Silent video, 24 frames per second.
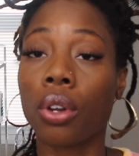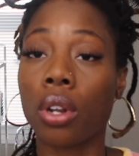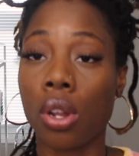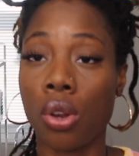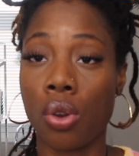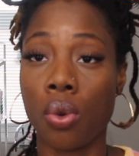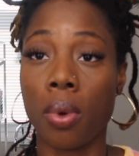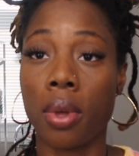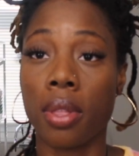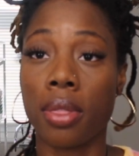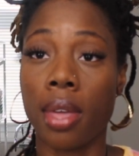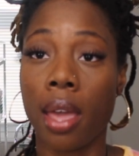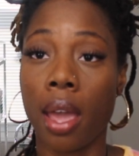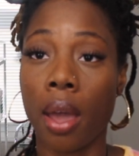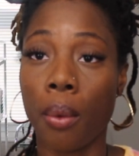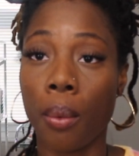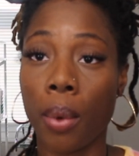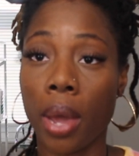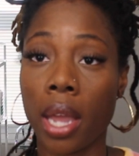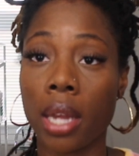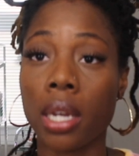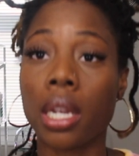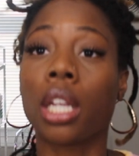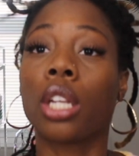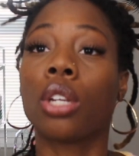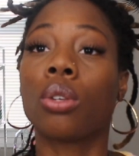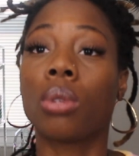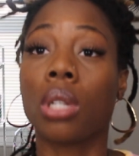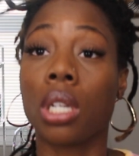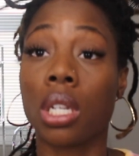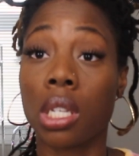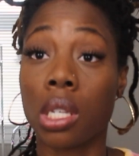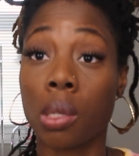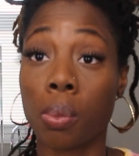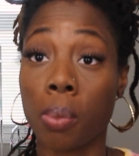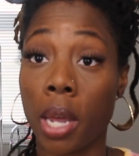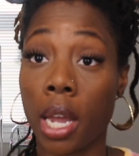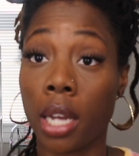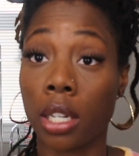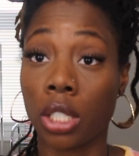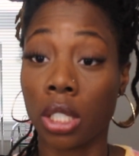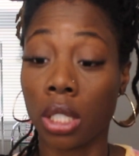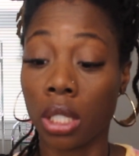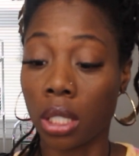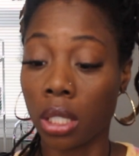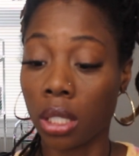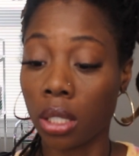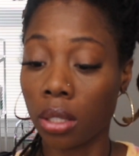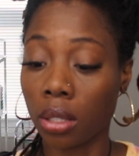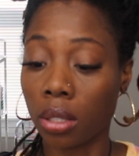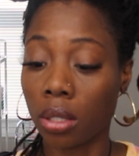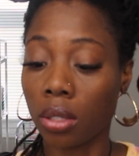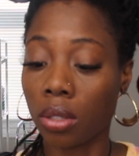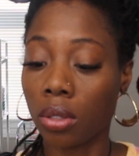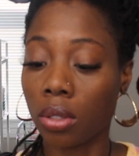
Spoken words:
going to do it that way, then you need spatula.